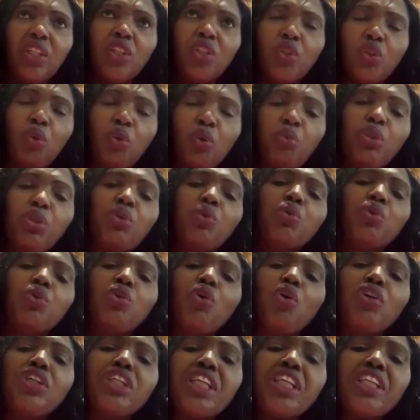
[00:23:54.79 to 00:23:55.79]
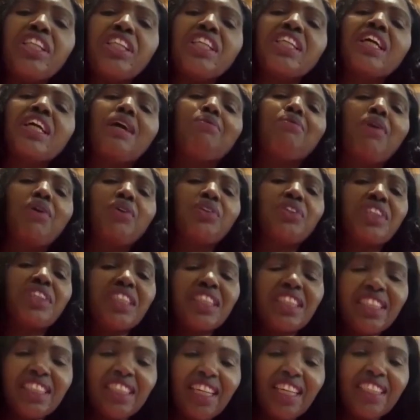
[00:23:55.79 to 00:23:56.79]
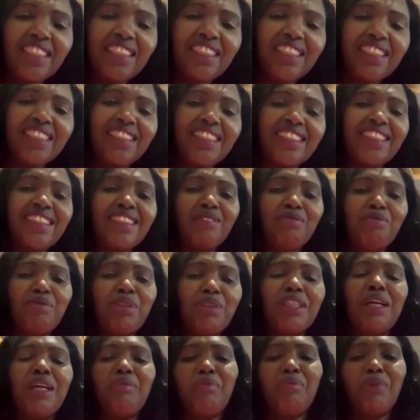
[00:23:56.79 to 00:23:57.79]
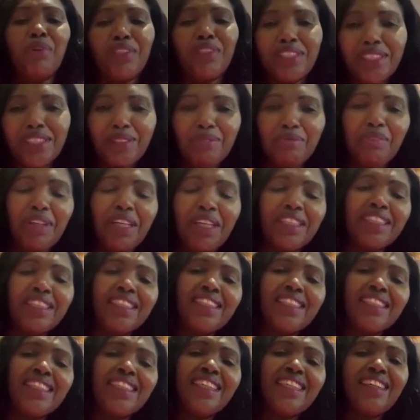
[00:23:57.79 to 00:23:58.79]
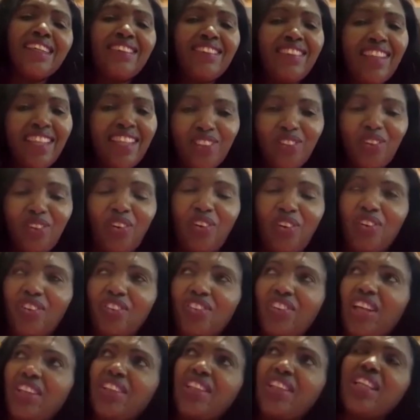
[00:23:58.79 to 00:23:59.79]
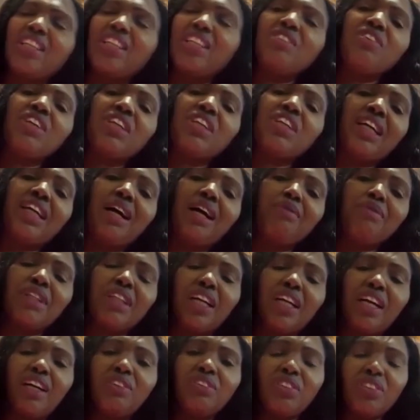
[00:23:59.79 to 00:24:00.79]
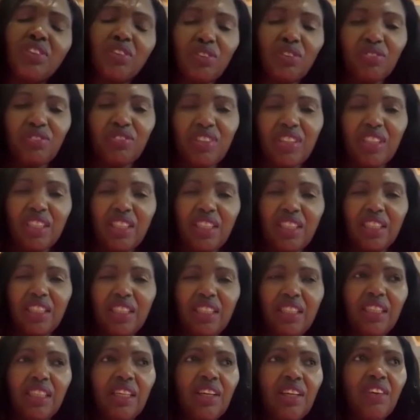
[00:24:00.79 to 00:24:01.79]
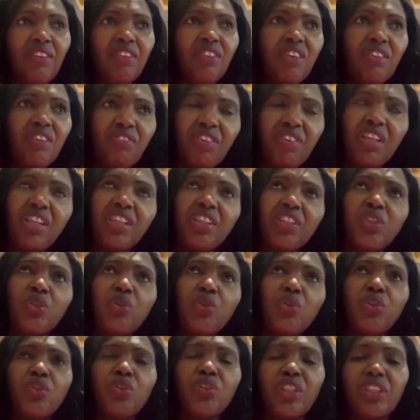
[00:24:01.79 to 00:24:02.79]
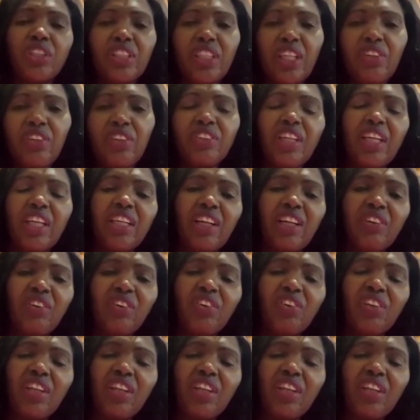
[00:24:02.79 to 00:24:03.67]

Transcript: So we could only think about teachers, being a policeman, that's all. And then even coming out of the village, going to the secondary and all